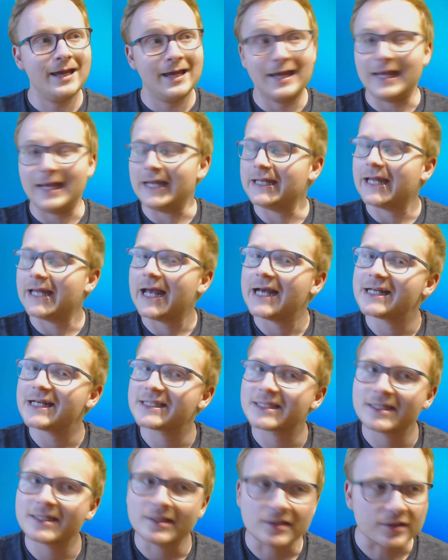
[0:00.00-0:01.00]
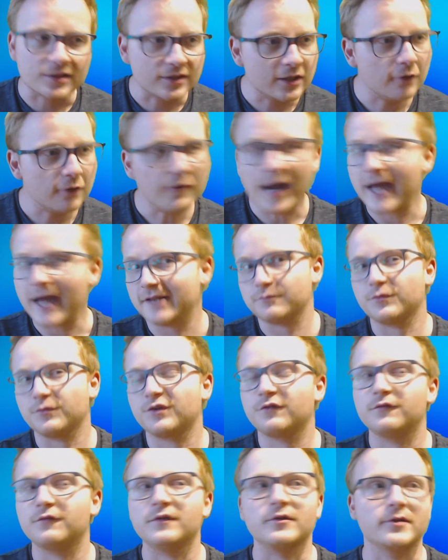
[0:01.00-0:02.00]
it has no
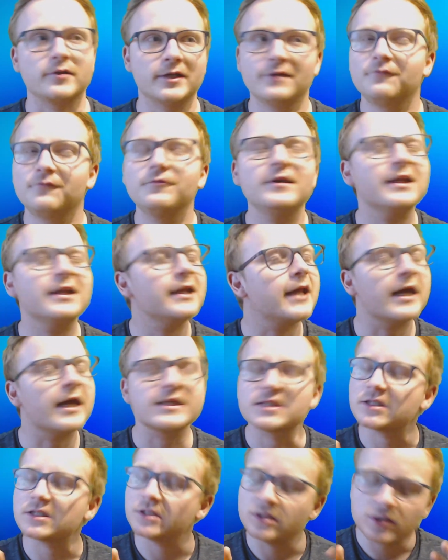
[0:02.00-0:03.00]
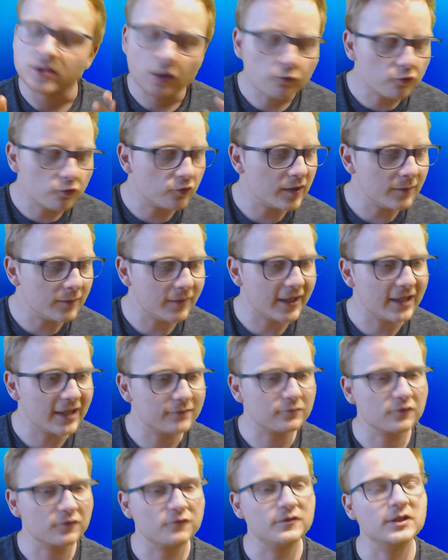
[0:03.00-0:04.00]
atmosphere. It really has no creepy
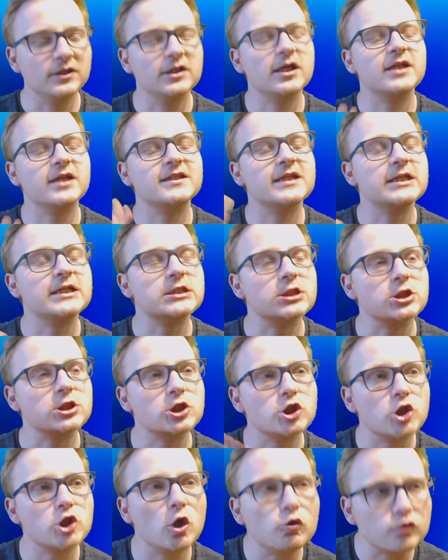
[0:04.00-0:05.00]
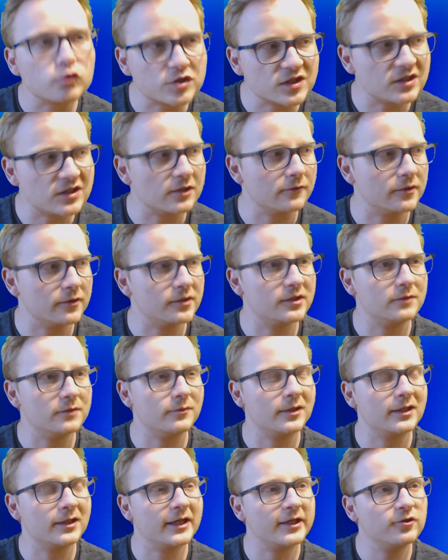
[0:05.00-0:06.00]
atmosphere because it's so
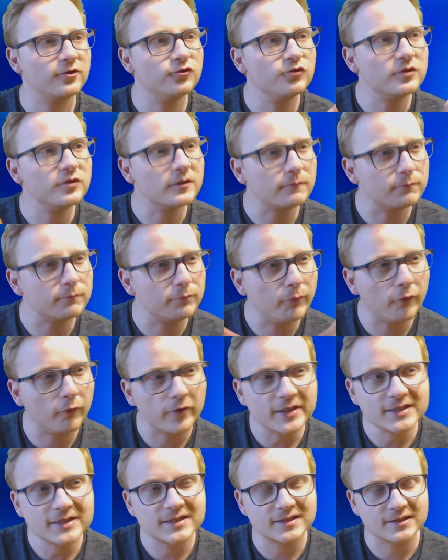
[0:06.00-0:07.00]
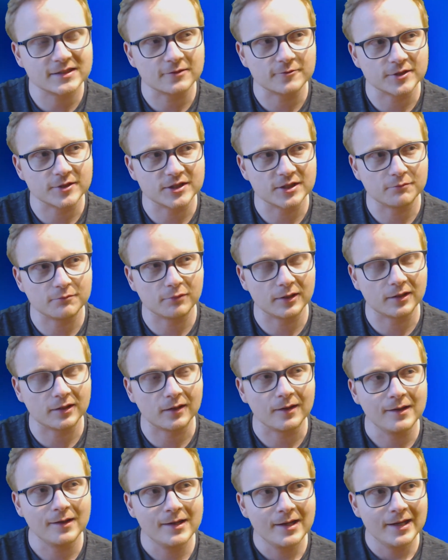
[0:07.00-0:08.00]
stereotypical, like to the point
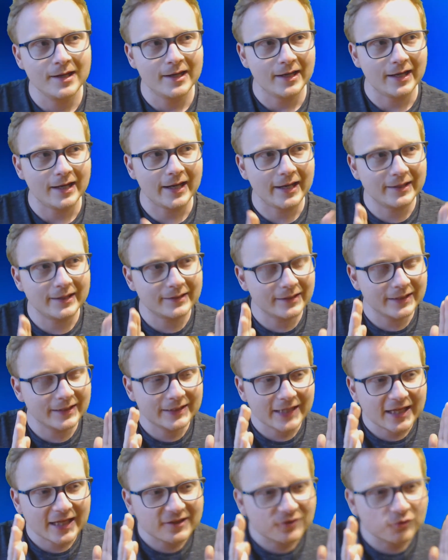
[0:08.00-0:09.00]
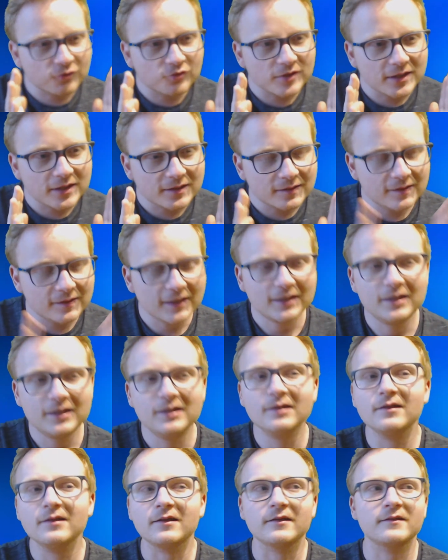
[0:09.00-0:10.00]
stereotypical. And it gets
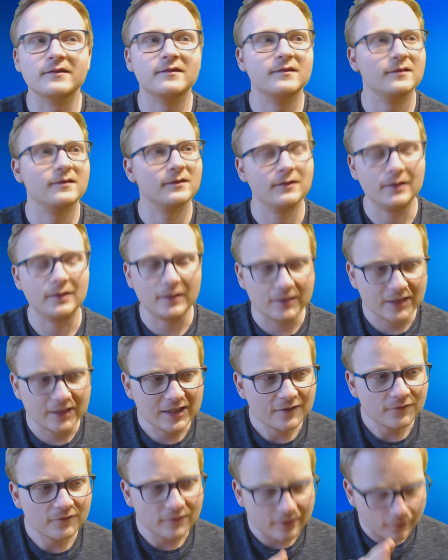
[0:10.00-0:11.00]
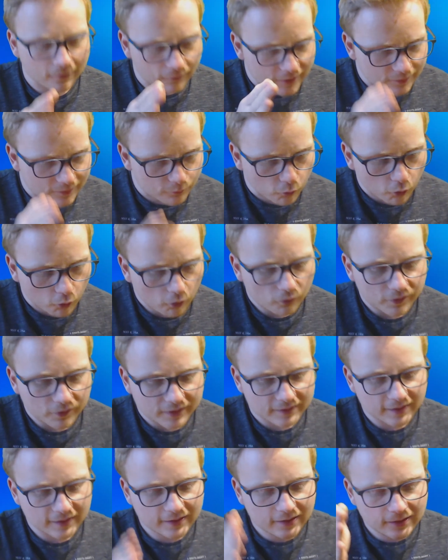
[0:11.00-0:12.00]
ridiculous, even more
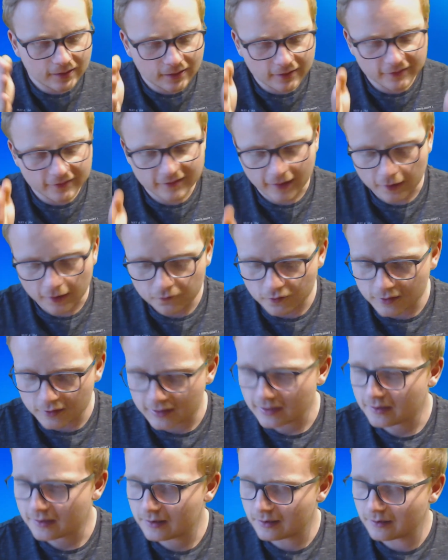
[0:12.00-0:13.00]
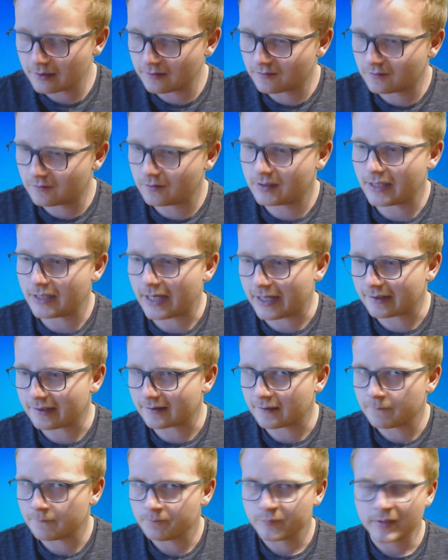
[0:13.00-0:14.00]
ridiculous and ridiculous to the end.
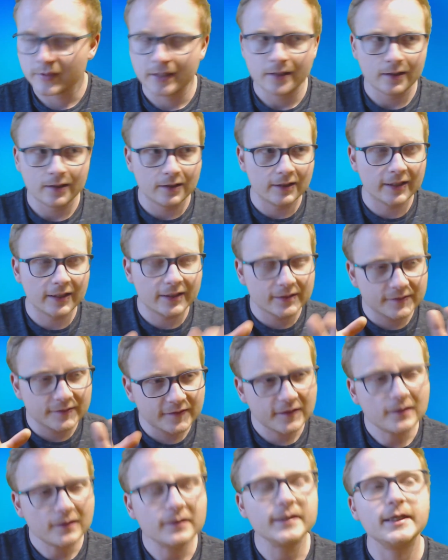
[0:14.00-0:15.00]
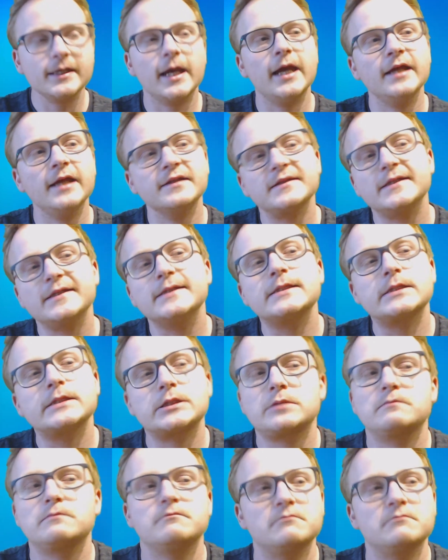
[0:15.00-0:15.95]
Like till the end, it's